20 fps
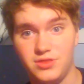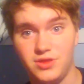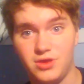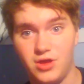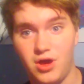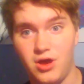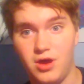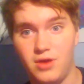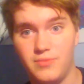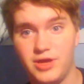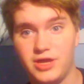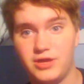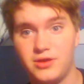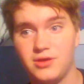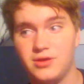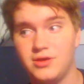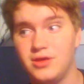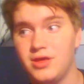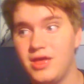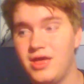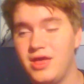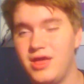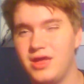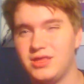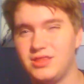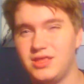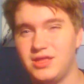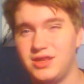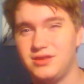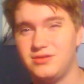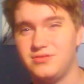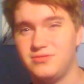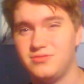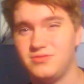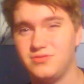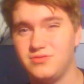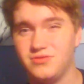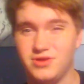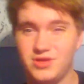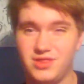the comic, and they didn't
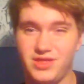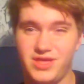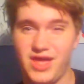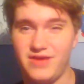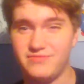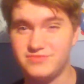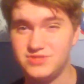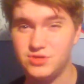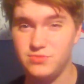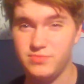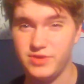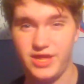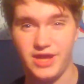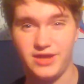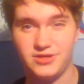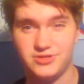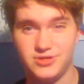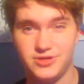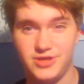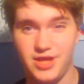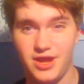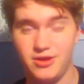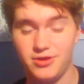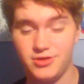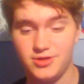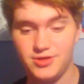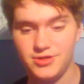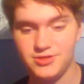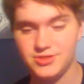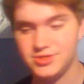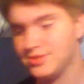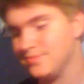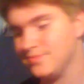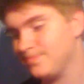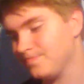really have too many extra characters,